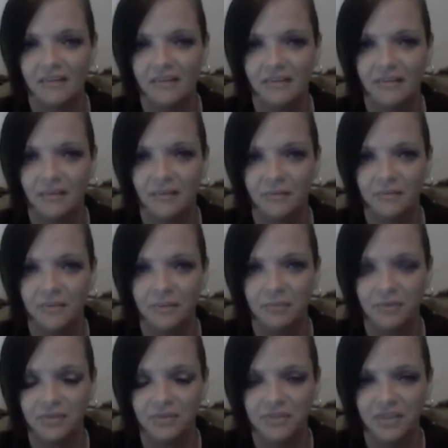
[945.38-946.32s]
uh, I
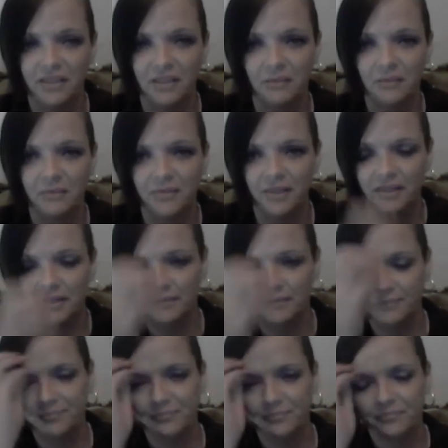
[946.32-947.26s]
really appreciate
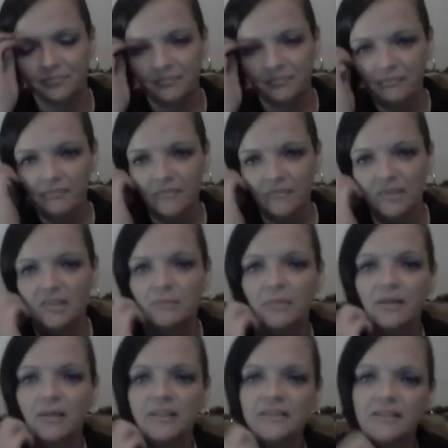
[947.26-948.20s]
everything
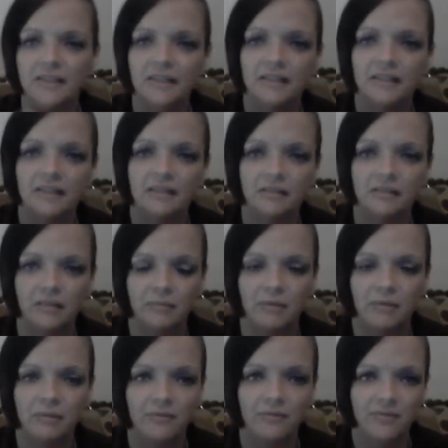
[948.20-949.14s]
everybody said
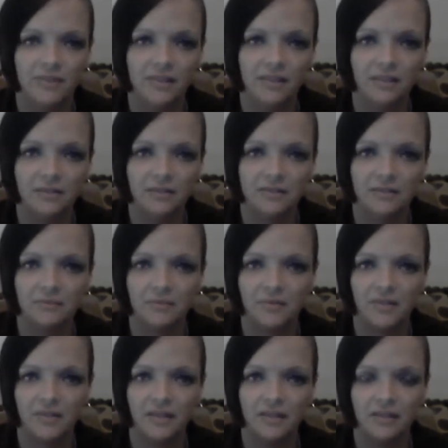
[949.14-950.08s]
about my videos and
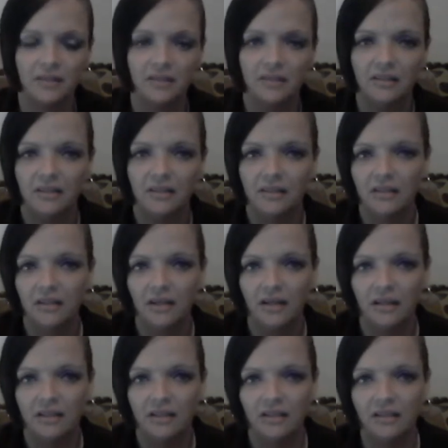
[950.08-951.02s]
everything,
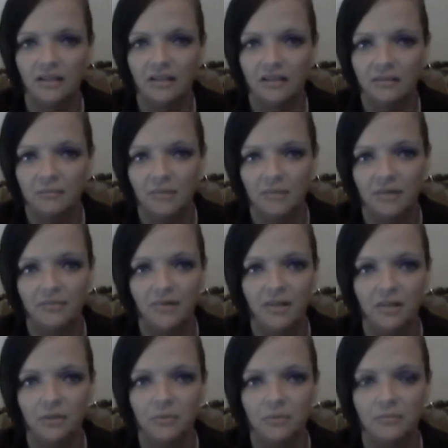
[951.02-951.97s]
and my
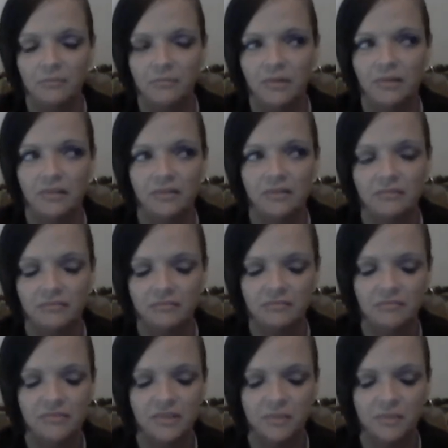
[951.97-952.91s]
follow my
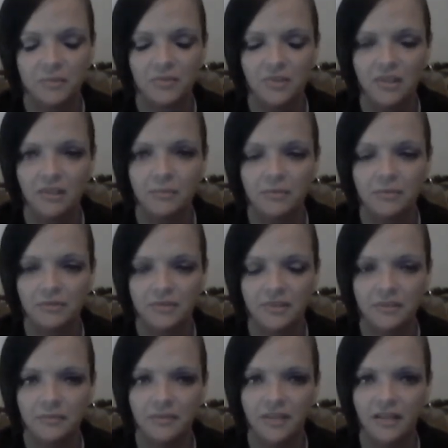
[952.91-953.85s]

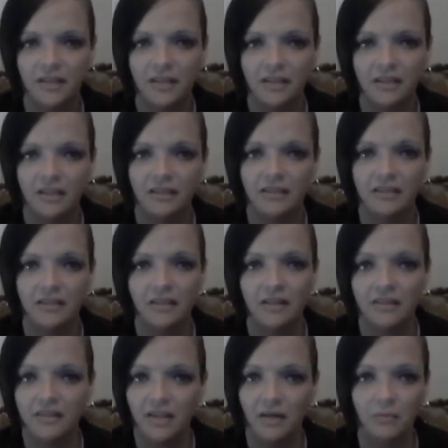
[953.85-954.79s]
subscribers and everything.
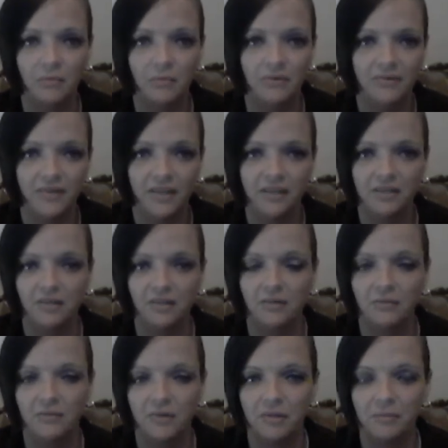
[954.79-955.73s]
And I want to
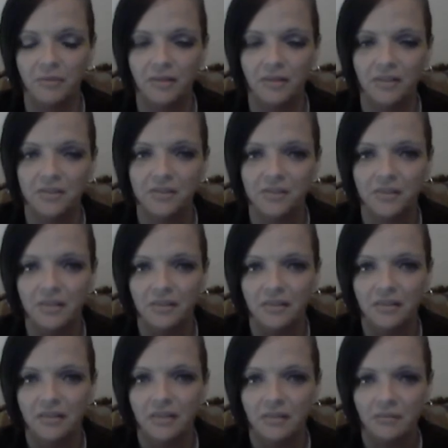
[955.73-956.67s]
thank y'all very much
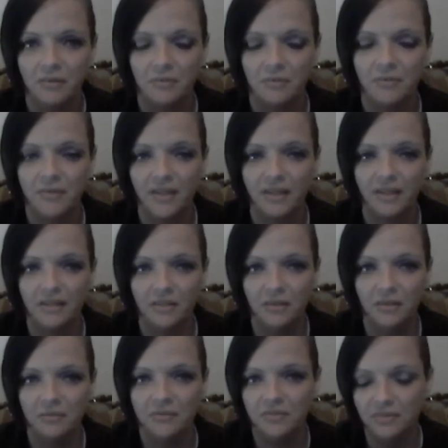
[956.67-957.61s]
for
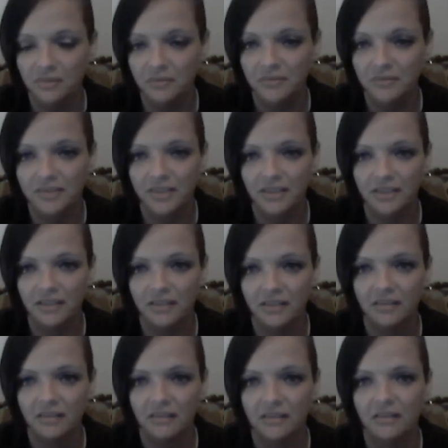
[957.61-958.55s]
everything you've, you've
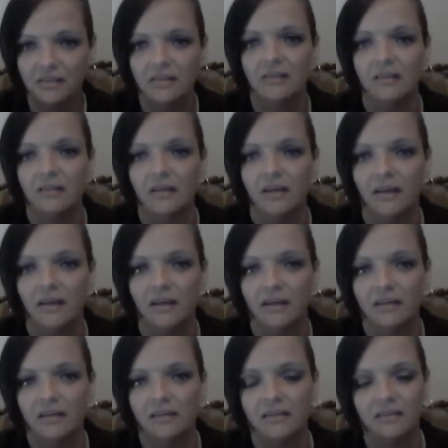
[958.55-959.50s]
said,
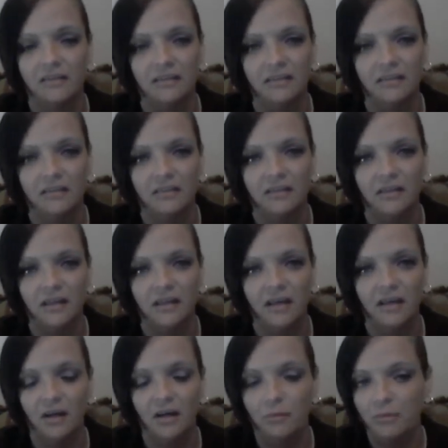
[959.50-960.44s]
and.
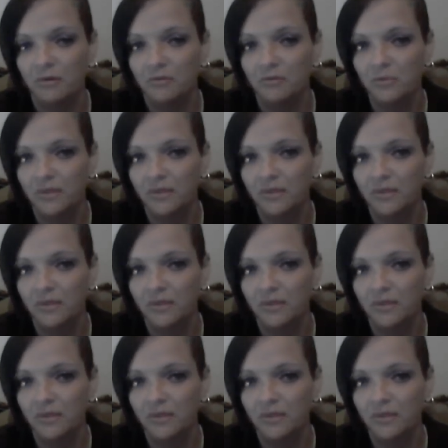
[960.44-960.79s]
I hope